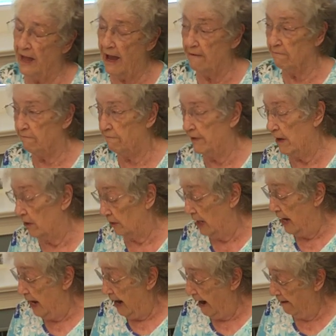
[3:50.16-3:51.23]
that felt
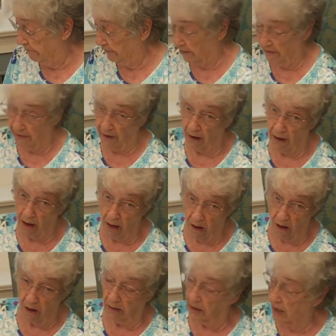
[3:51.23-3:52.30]
after the
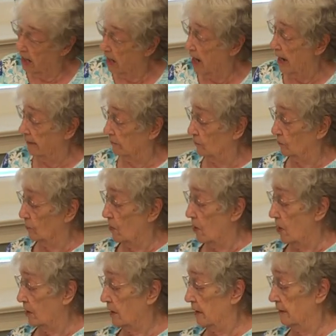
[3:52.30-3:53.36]
long, hot
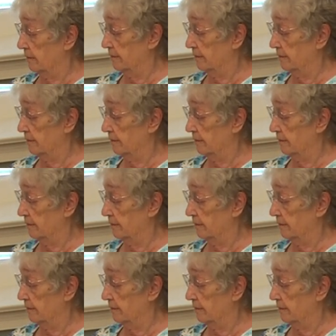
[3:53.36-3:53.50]
walk.